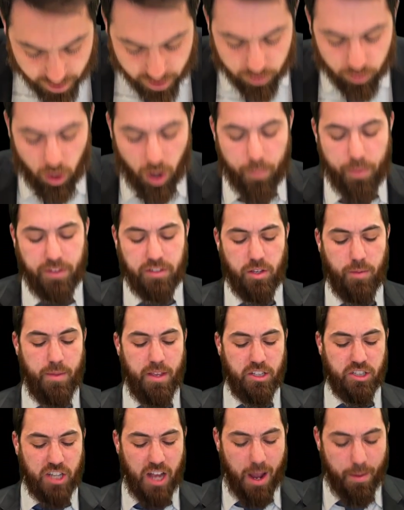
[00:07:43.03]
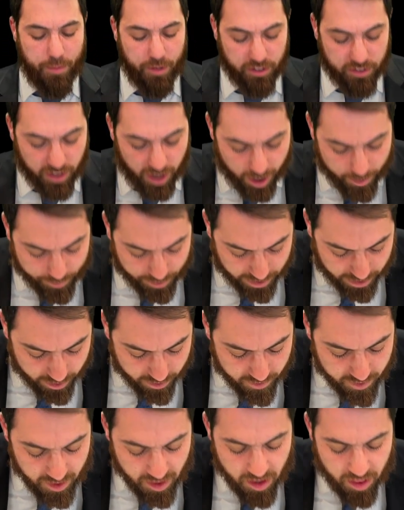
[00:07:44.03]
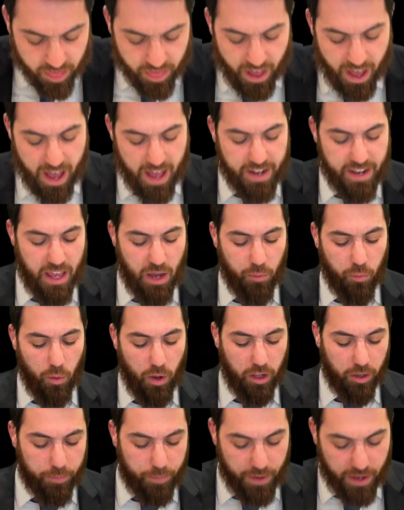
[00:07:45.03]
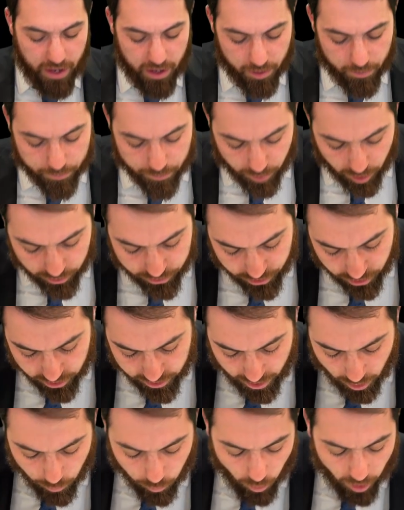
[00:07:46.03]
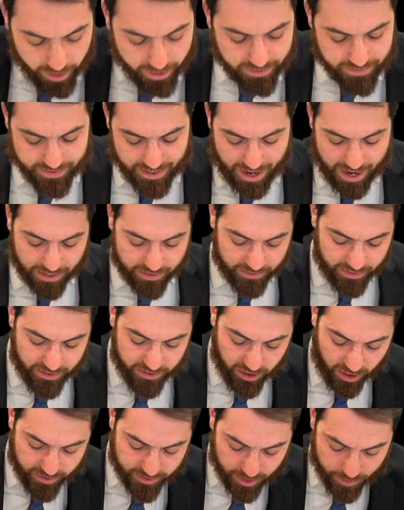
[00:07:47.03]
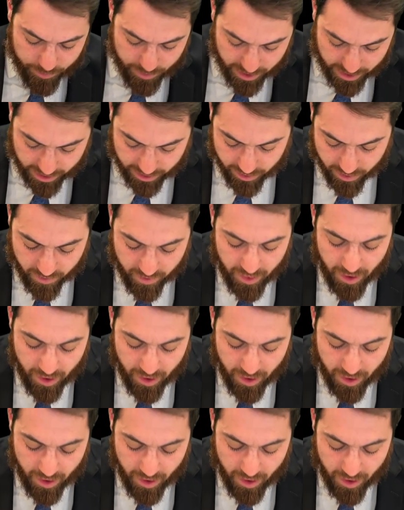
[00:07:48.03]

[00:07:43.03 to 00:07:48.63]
a raw piece of meat, shaber dummy, then it will be mutter. Now, what exactly does it mean?